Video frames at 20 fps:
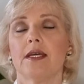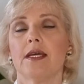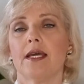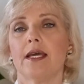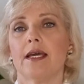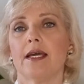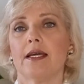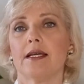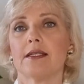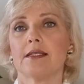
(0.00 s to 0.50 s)

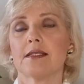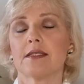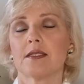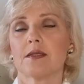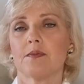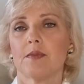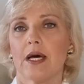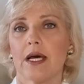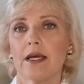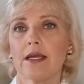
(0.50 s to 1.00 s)
And
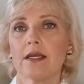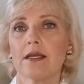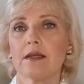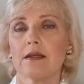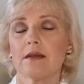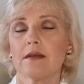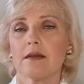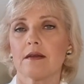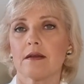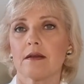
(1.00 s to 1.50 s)
my
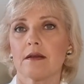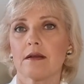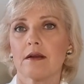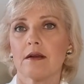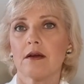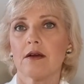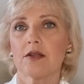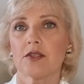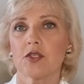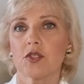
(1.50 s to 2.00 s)

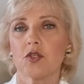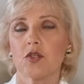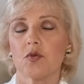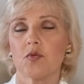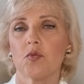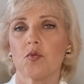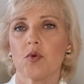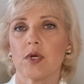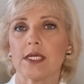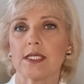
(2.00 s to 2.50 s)

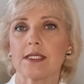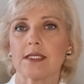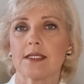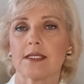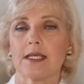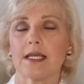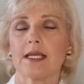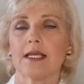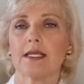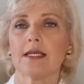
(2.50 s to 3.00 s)
classroom was
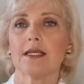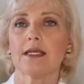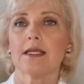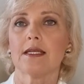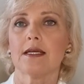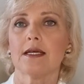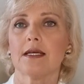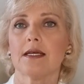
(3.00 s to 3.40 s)
then